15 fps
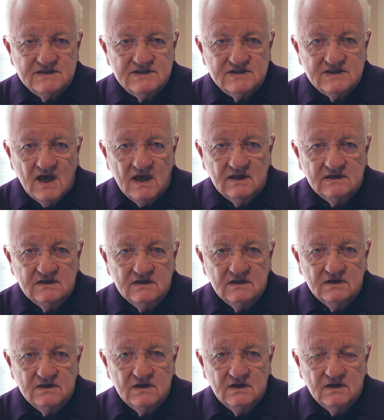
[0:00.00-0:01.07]
sun
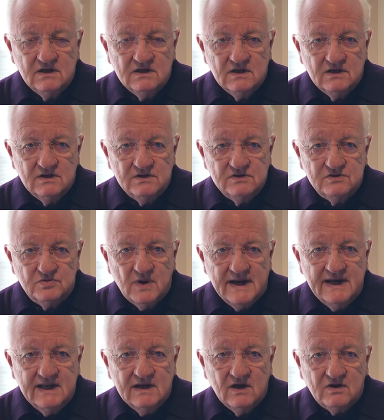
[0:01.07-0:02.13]

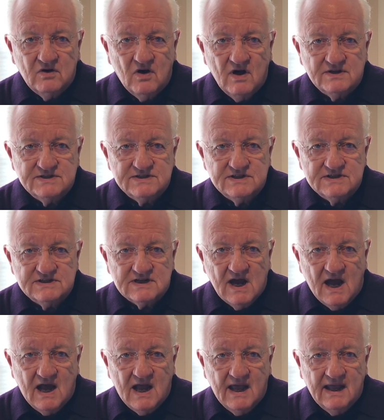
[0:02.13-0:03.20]
treading across the
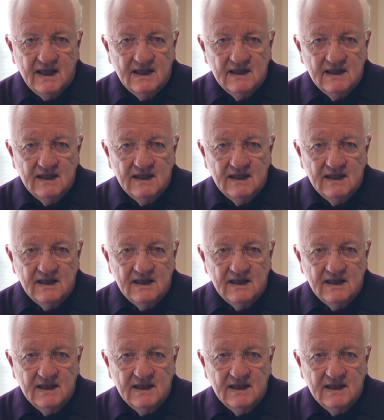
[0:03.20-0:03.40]
sky,